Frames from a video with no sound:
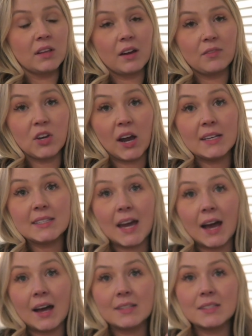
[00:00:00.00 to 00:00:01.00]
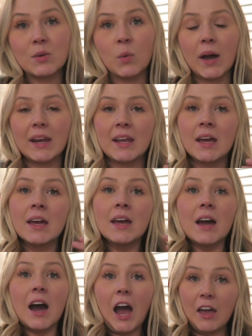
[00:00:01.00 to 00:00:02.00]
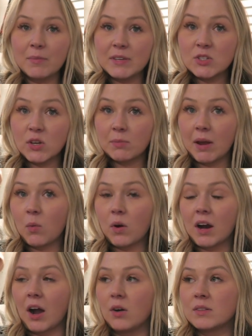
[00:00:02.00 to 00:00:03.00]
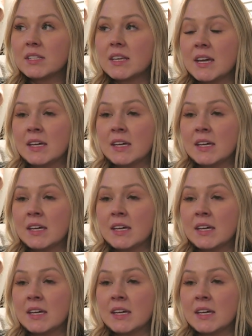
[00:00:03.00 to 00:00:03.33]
A lot of you guys ask when I've been doing my workouts,